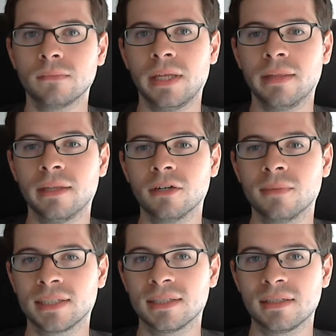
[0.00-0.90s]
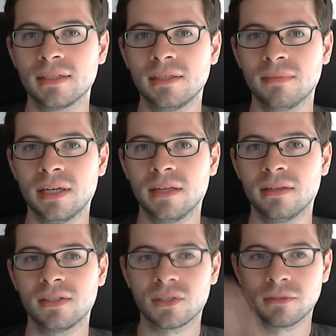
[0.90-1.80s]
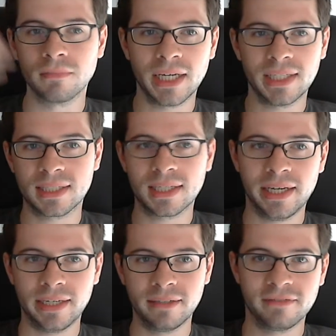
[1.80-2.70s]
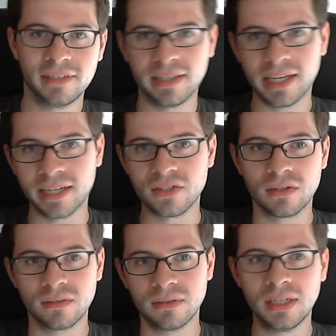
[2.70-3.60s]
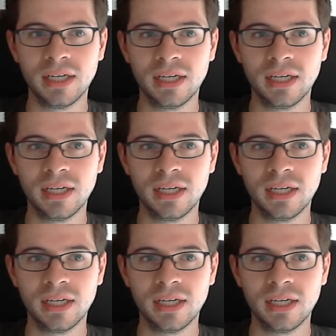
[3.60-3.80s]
and they go back to sleep, and since their mind is kind of in that zone,